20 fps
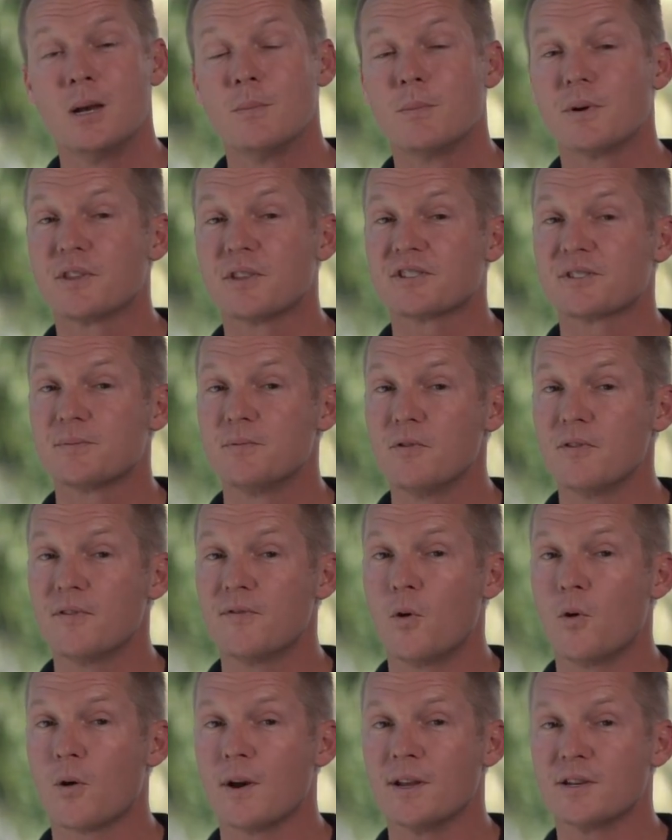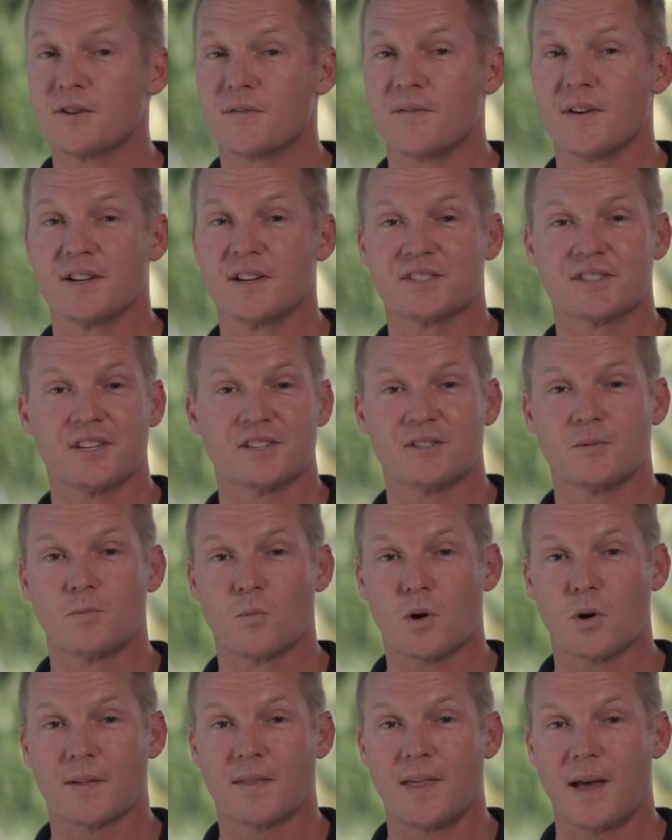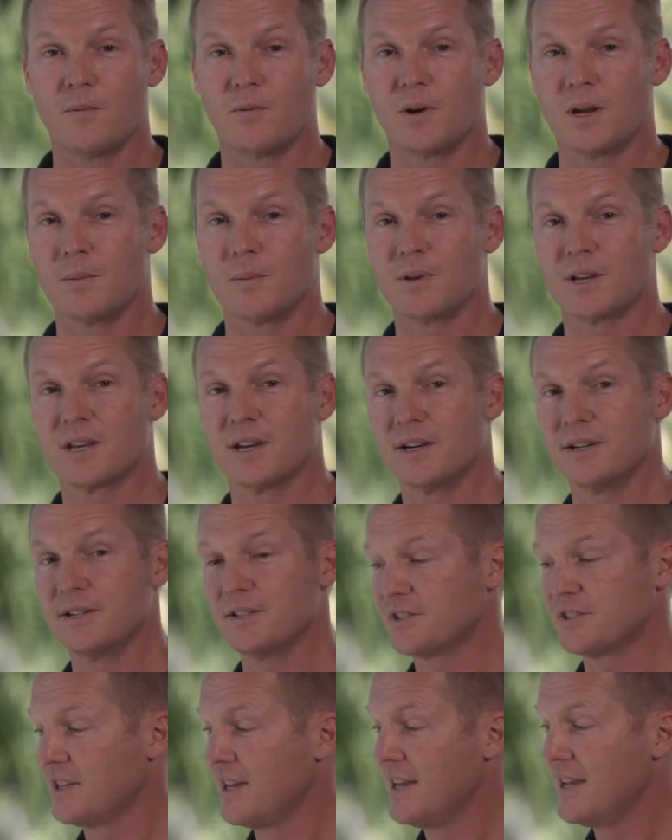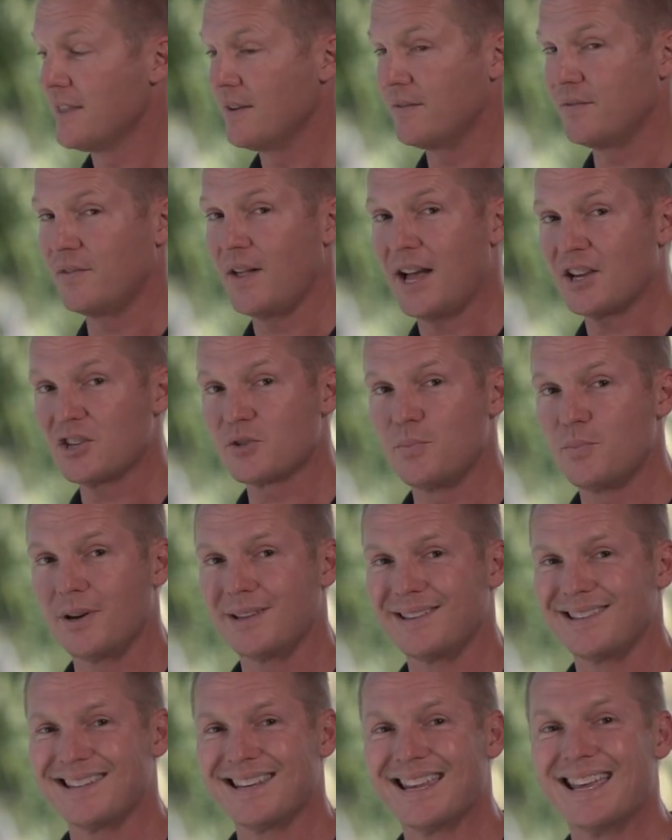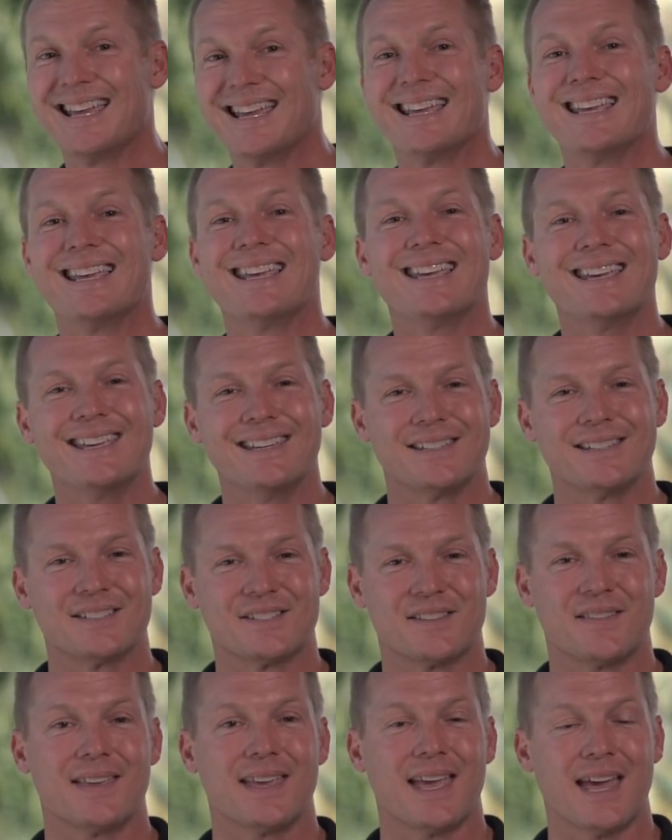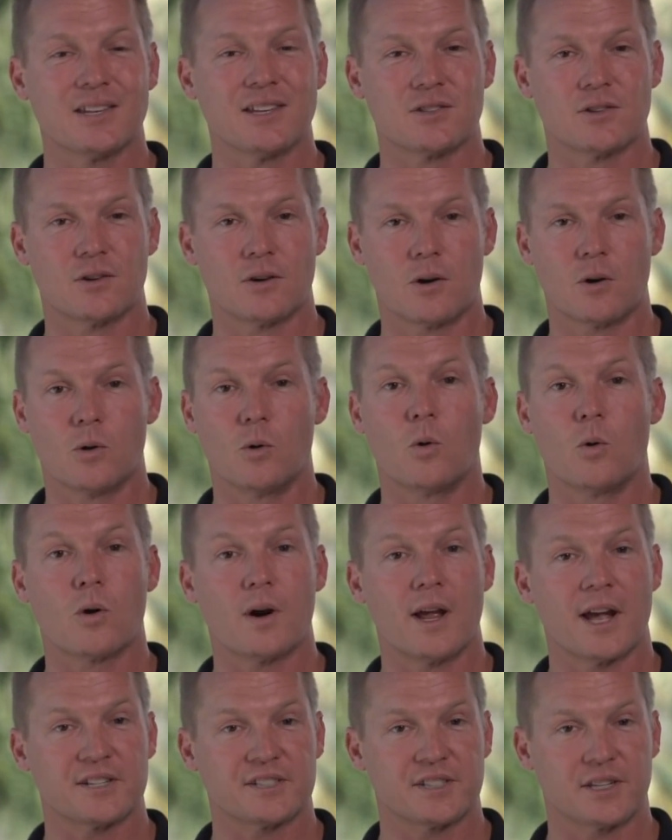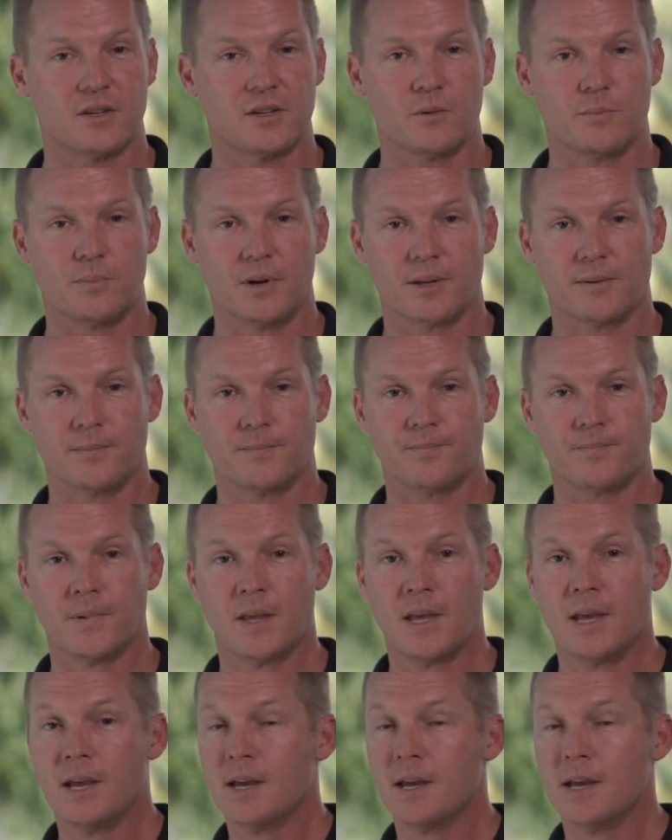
but the Smooth 4 interface doesn't work that way because the flash button is the enter or execute button.